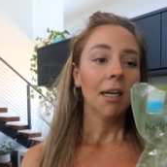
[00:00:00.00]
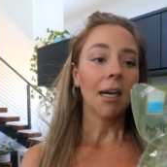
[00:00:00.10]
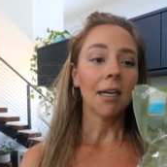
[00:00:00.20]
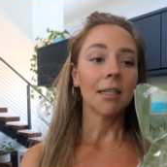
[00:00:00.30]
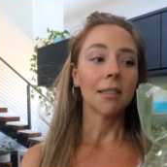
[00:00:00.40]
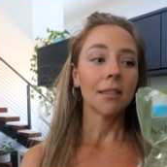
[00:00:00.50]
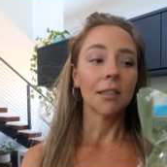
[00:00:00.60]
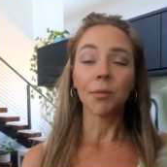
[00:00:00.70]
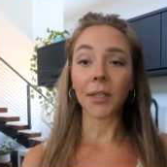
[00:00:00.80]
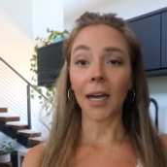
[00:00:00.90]

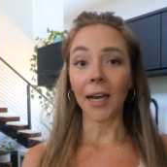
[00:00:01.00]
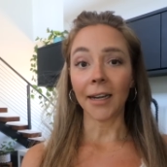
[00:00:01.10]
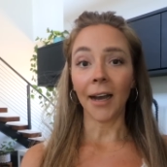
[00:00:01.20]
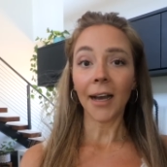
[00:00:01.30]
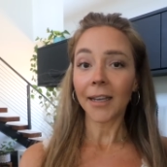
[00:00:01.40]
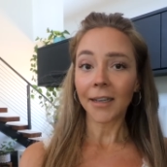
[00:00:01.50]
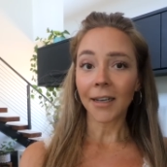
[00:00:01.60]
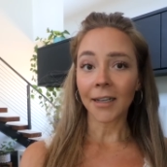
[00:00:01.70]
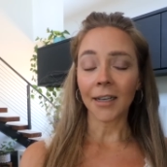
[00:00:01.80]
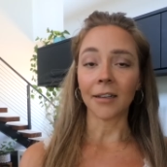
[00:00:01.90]
It's really high in
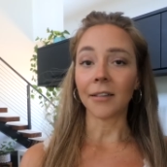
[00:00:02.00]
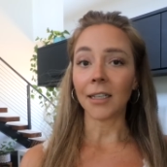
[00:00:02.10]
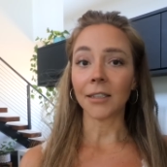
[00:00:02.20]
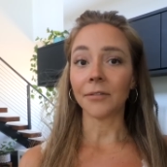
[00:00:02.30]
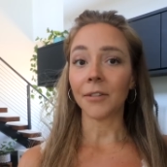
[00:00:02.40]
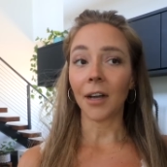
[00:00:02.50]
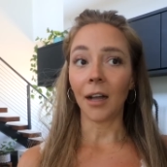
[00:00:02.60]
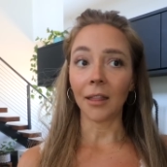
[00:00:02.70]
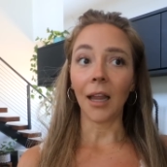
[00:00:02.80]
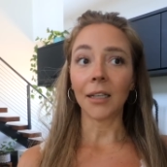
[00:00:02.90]
iodine and a lot
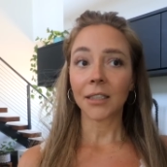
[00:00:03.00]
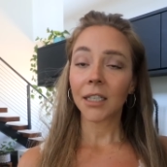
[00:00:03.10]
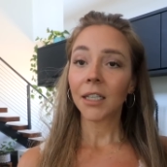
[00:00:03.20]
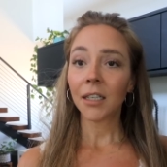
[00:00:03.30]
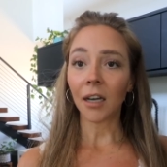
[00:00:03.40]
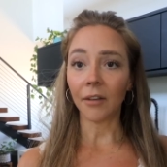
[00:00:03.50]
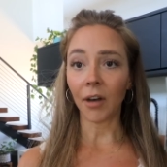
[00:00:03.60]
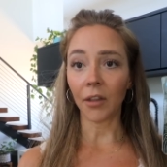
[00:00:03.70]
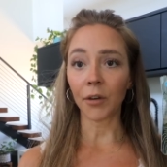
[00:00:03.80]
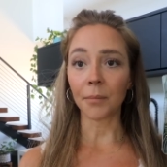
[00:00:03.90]
of
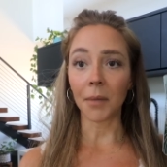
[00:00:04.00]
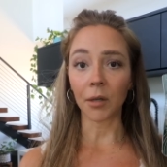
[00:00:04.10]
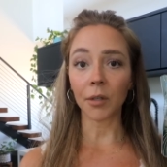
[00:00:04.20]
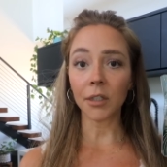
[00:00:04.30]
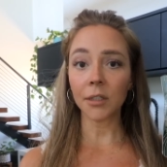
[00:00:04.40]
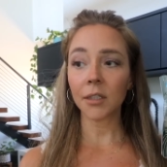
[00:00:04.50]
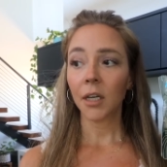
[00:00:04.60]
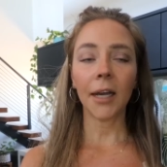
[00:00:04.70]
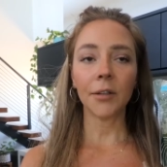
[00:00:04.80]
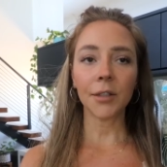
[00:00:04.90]
other minerals.
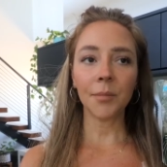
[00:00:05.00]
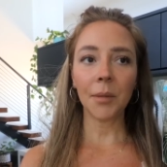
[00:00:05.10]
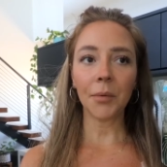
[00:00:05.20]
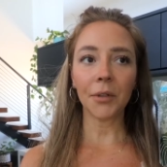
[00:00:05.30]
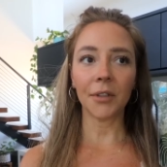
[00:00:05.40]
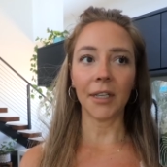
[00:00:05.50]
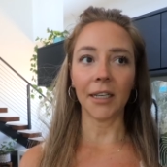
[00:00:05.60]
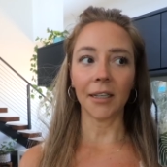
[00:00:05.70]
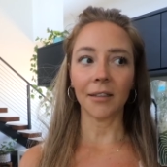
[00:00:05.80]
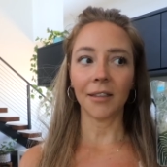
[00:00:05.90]
I know some people
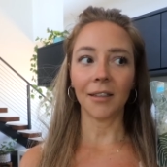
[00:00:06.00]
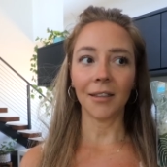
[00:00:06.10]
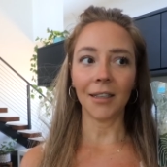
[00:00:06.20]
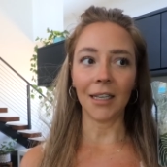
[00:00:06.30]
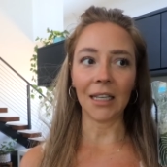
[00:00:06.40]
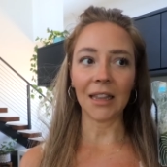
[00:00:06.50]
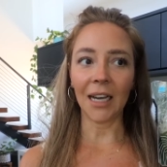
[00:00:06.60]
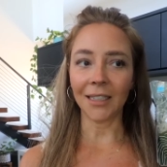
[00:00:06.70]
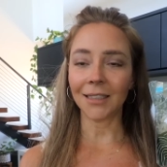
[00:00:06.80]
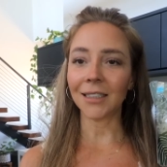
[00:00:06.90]
like eat
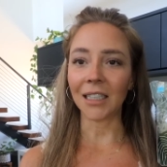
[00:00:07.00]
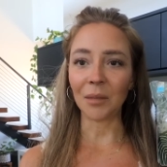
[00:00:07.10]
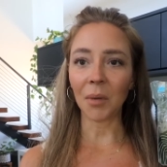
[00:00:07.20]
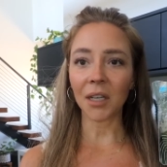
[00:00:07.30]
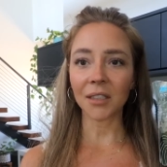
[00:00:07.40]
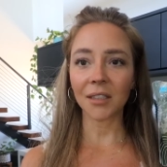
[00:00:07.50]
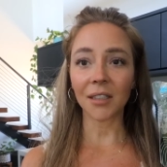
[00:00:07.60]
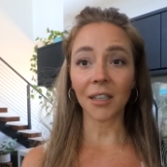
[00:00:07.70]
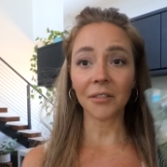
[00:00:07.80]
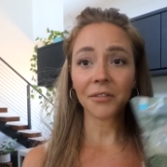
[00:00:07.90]
that sea moss
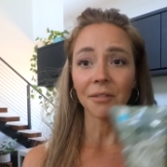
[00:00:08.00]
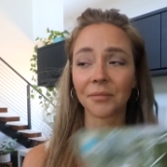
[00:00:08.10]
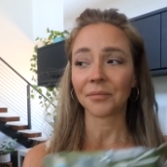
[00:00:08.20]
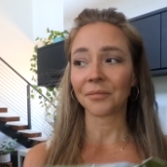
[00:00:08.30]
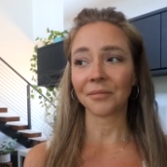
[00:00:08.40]
stuff.